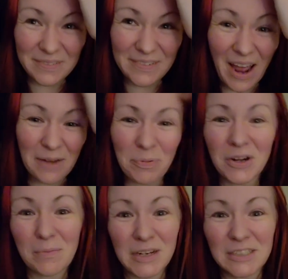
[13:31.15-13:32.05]
not
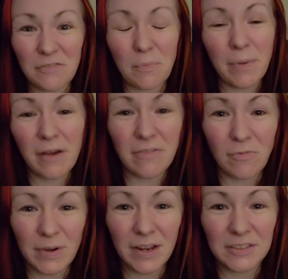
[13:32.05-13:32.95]
putting myself above
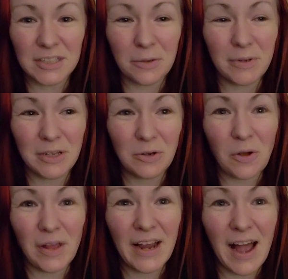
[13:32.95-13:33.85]
everybody else here, but you
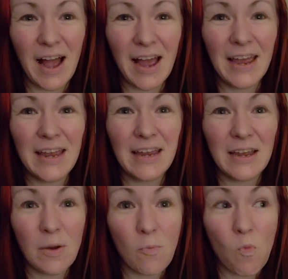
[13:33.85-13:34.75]
know, like I
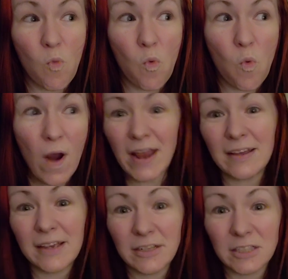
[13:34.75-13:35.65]
am way
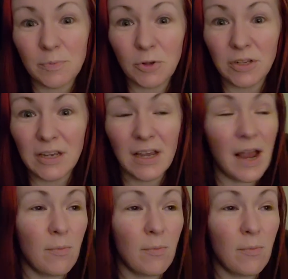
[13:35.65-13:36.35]
against bullying.